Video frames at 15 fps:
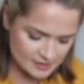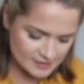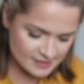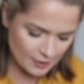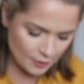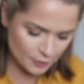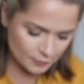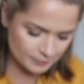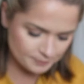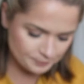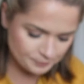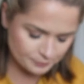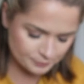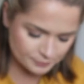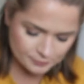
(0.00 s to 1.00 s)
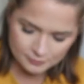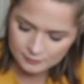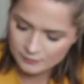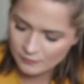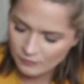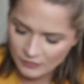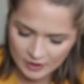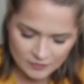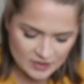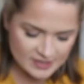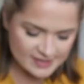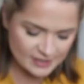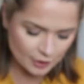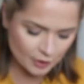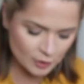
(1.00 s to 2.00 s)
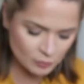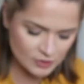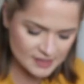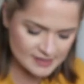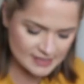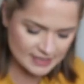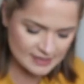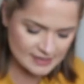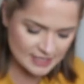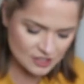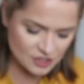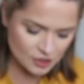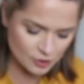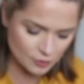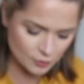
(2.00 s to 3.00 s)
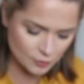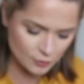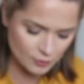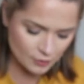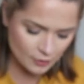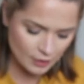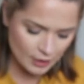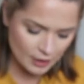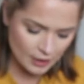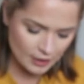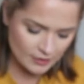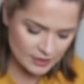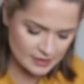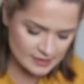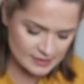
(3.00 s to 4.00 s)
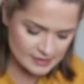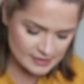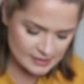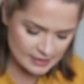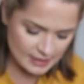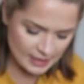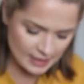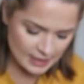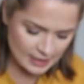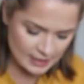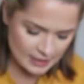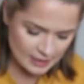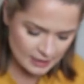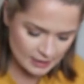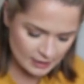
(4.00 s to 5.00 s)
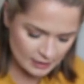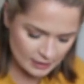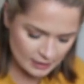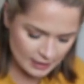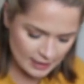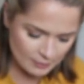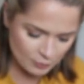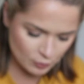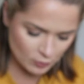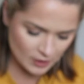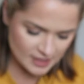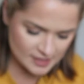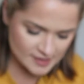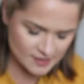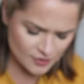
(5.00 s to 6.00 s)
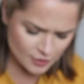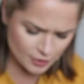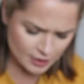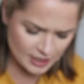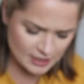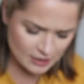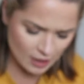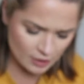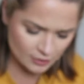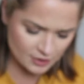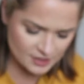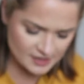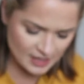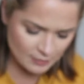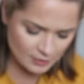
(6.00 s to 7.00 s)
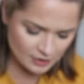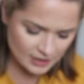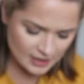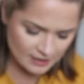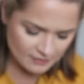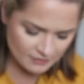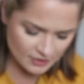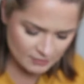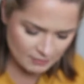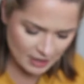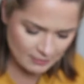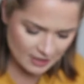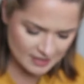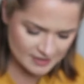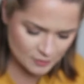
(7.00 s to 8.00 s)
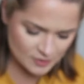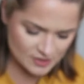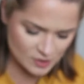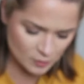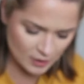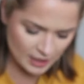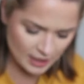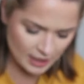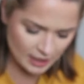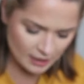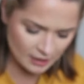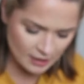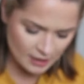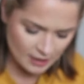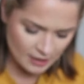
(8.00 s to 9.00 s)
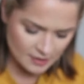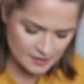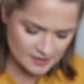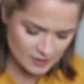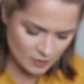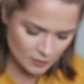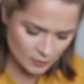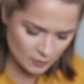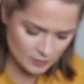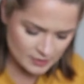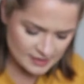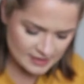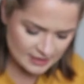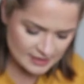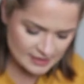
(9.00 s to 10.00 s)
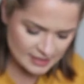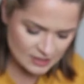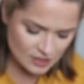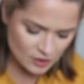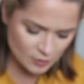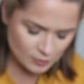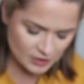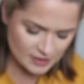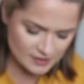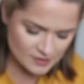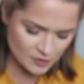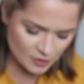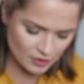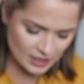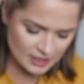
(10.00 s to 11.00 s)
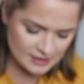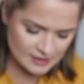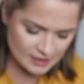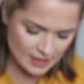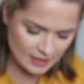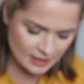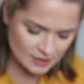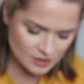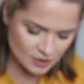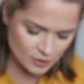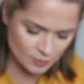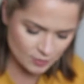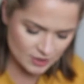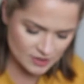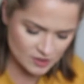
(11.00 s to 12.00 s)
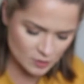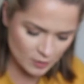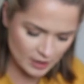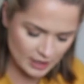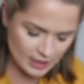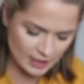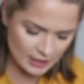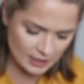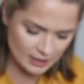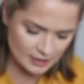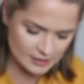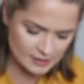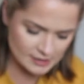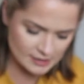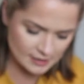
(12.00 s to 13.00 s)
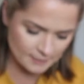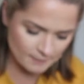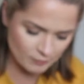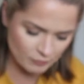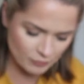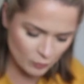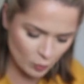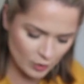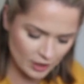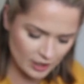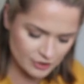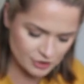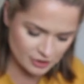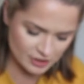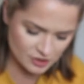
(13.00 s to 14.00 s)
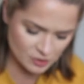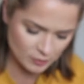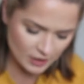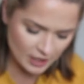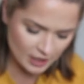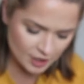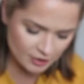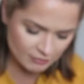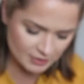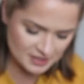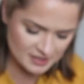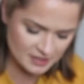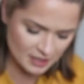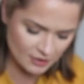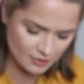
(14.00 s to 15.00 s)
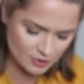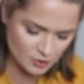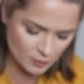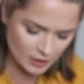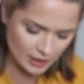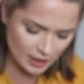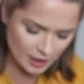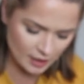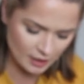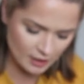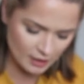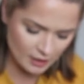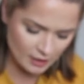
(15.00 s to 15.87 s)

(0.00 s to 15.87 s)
So the serum was $62, the skin lip was $30, I believe, the mud mask was $20, so 62 plus 30 is 92 plus 20 is 112 plus another 20